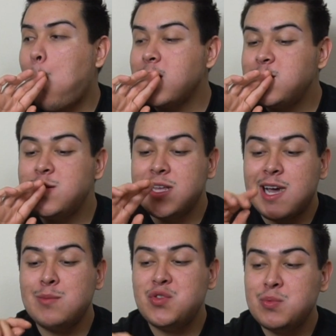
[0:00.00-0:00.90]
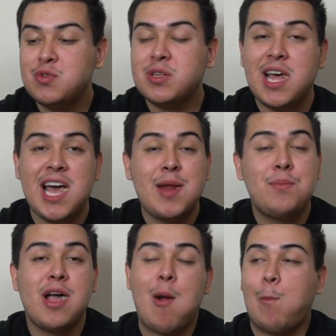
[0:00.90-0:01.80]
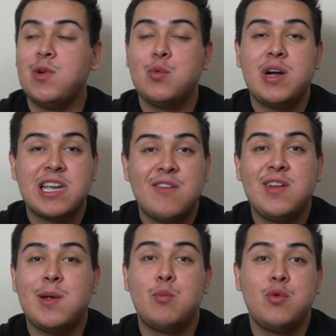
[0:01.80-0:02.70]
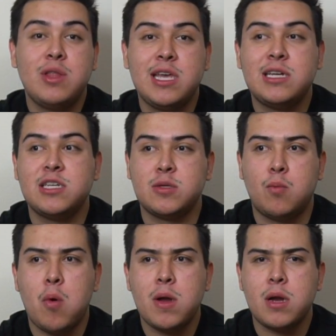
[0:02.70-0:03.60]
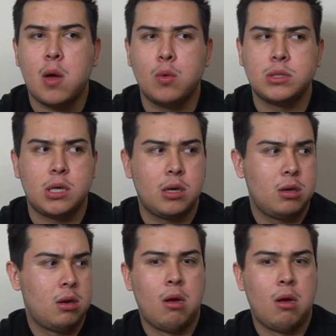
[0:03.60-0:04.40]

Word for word: oh, like, I'm super glad, but you know what, Kevin, I'm really disappointed. And I was like,